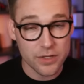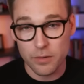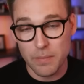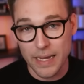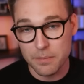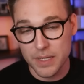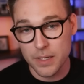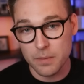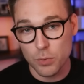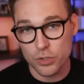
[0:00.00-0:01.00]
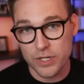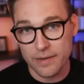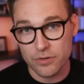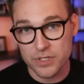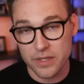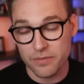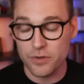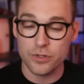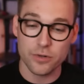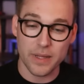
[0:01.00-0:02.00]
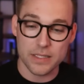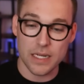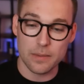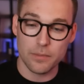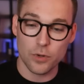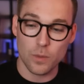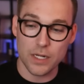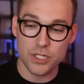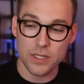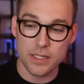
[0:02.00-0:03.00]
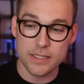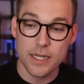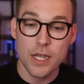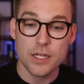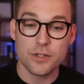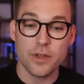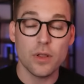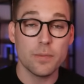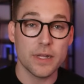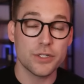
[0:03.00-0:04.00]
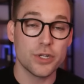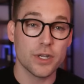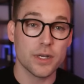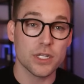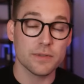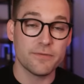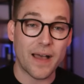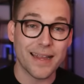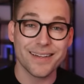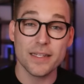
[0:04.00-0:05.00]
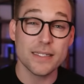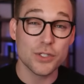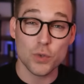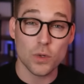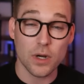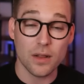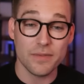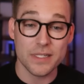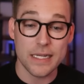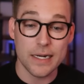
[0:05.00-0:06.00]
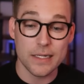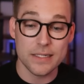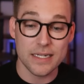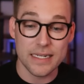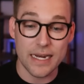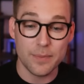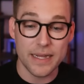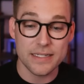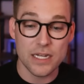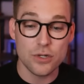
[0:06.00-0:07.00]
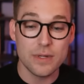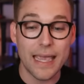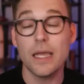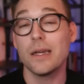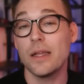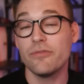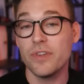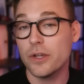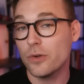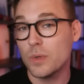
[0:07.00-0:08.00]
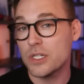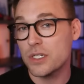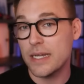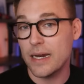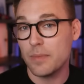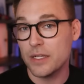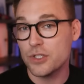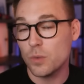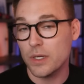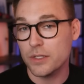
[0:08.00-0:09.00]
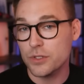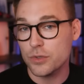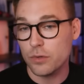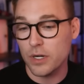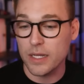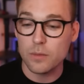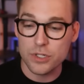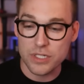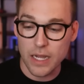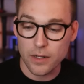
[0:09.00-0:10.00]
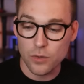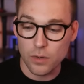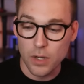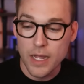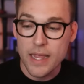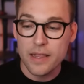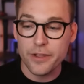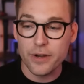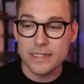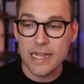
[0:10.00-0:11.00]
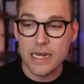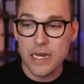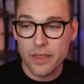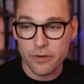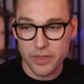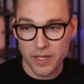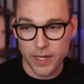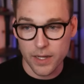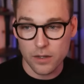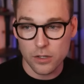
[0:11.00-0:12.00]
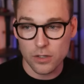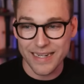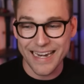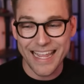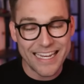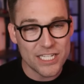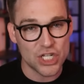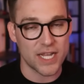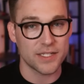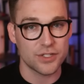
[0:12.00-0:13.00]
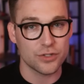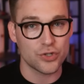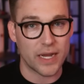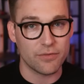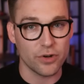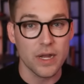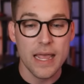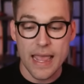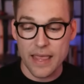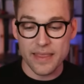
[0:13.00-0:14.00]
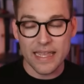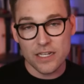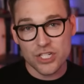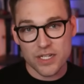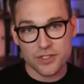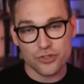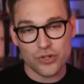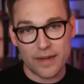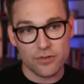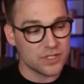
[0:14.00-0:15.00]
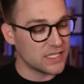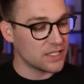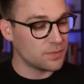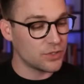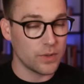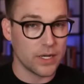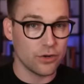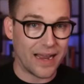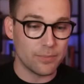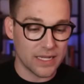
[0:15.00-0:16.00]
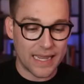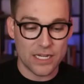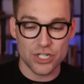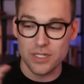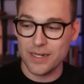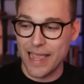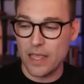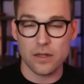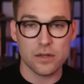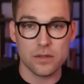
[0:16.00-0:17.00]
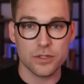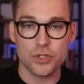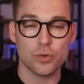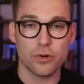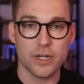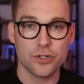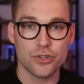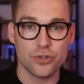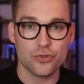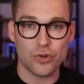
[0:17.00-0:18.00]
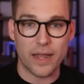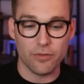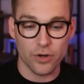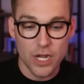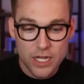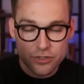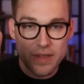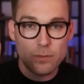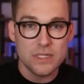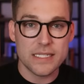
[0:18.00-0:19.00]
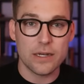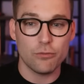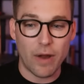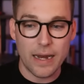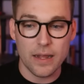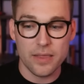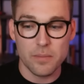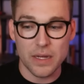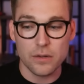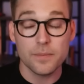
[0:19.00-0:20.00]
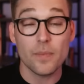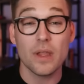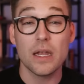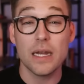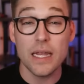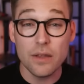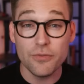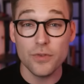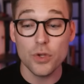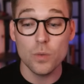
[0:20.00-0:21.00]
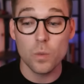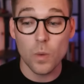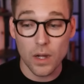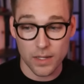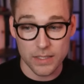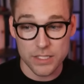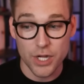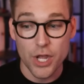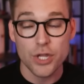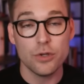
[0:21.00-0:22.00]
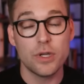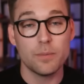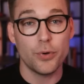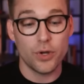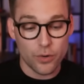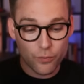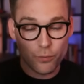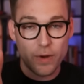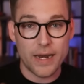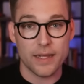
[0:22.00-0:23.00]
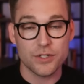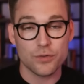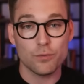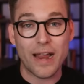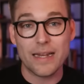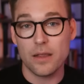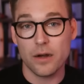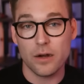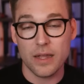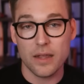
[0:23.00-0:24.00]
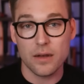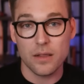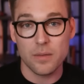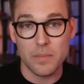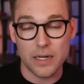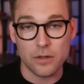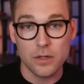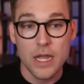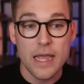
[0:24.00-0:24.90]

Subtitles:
There might be more drivers in the future by the time you're watching this. So the only place you can finally store all of this data is in a database, and you can configure which database you want to store it in, which is kind of cool. There is another thing called an ingest driver, and the ingest driver sits between your application and the storage driver. So that would sit right in the middle. And if you want, you could put Redis right there in the middle.